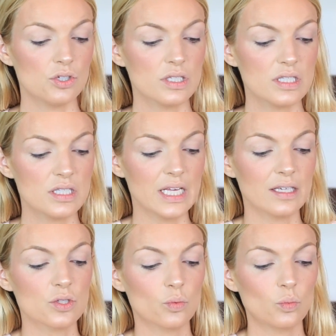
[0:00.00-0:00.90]
Just
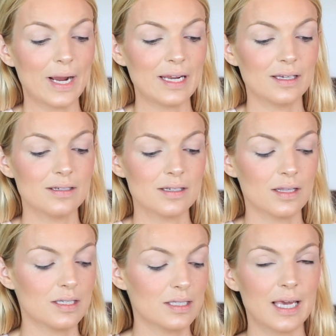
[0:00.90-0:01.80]
sinks right
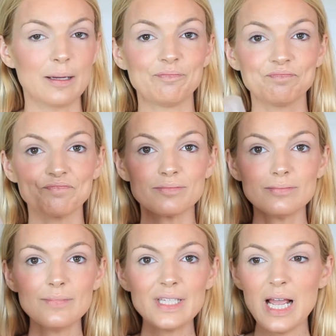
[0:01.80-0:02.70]
into the skin.
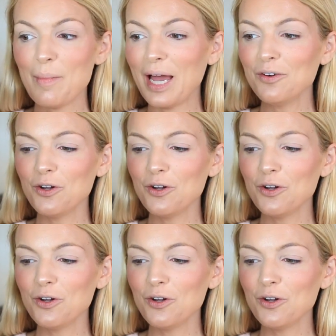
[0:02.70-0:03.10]
I